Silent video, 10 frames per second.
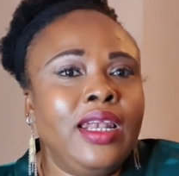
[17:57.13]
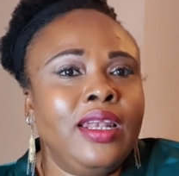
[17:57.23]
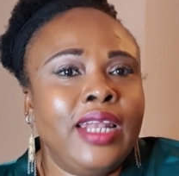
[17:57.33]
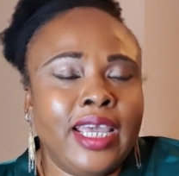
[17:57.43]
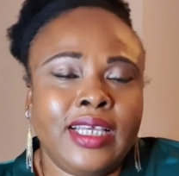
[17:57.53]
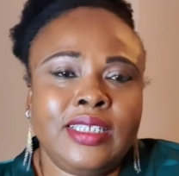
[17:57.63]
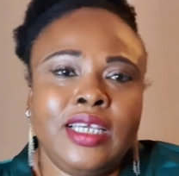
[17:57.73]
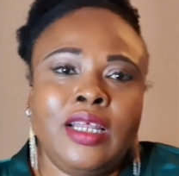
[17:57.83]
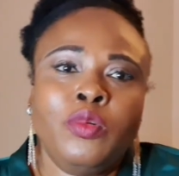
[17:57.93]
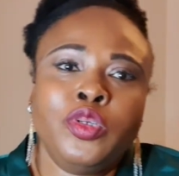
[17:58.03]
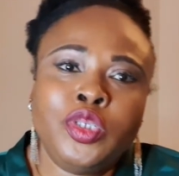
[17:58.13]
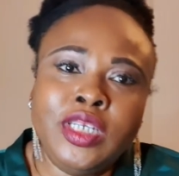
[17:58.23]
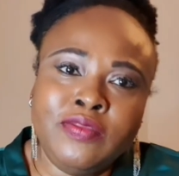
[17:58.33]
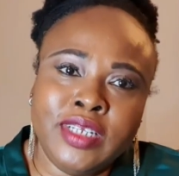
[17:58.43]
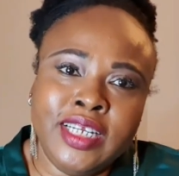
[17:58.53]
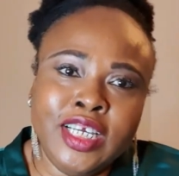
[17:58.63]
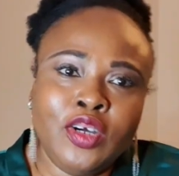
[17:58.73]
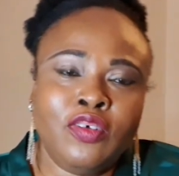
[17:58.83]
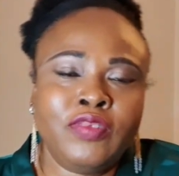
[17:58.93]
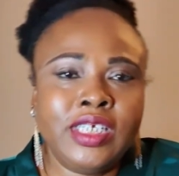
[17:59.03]
like I said, I'm going to leave the link
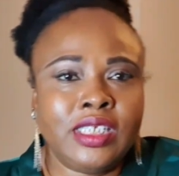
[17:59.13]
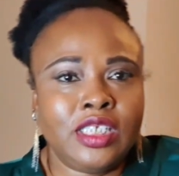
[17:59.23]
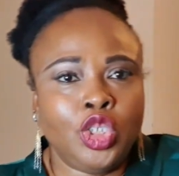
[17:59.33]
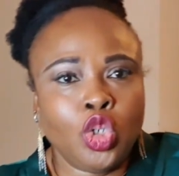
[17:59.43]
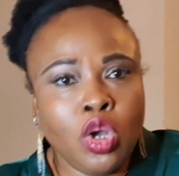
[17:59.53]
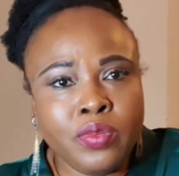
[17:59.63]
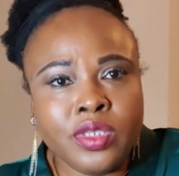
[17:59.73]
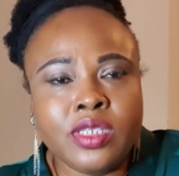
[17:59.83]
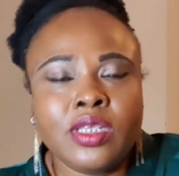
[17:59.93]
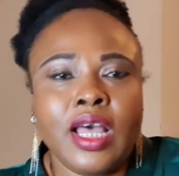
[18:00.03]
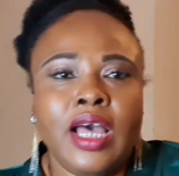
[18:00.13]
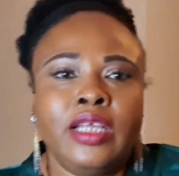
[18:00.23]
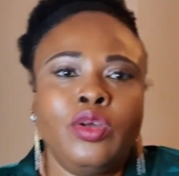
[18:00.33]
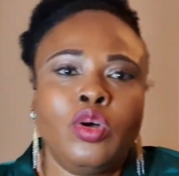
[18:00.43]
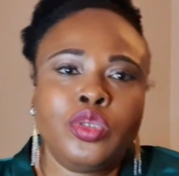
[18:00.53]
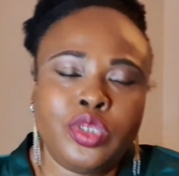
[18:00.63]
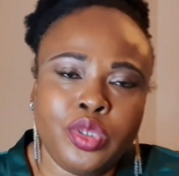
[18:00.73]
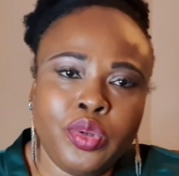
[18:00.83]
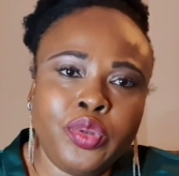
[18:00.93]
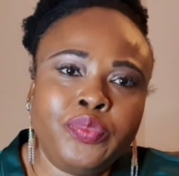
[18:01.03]
of these jobs, and
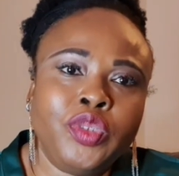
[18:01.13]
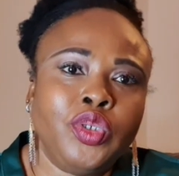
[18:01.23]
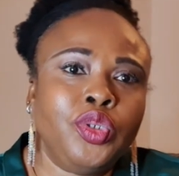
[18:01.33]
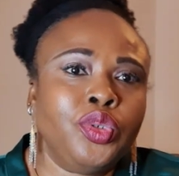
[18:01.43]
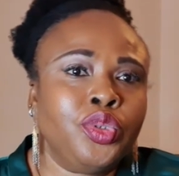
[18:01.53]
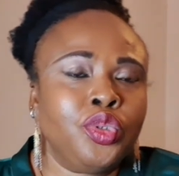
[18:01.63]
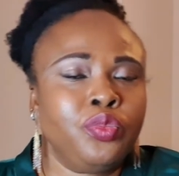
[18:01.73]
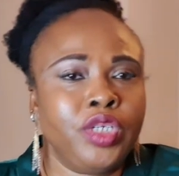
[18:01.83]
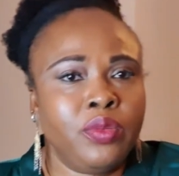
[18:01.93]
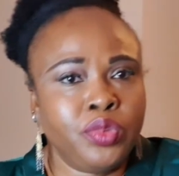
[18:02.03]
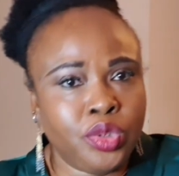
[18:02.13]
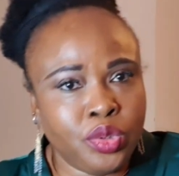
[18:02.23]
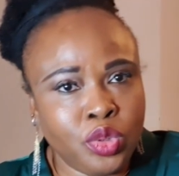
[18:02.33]
also you should be able to go